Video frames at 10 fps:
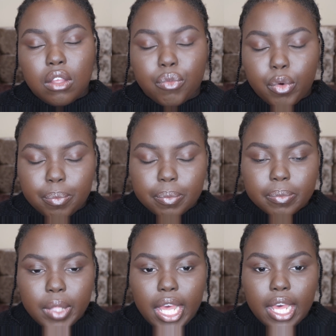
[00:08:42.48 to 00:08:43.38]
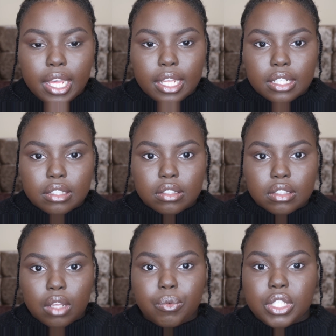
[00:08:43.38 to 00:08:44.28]
room,
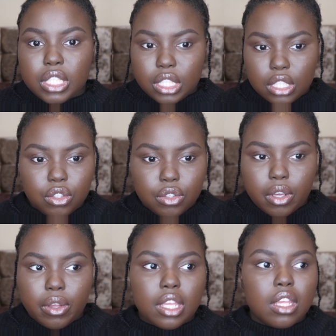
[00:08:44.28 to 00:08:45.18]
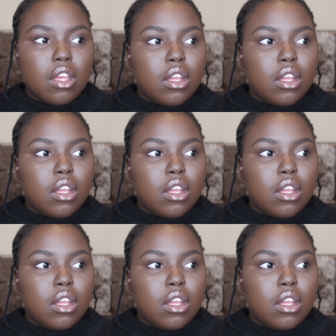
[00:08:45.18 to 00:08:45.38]
and we just continued going.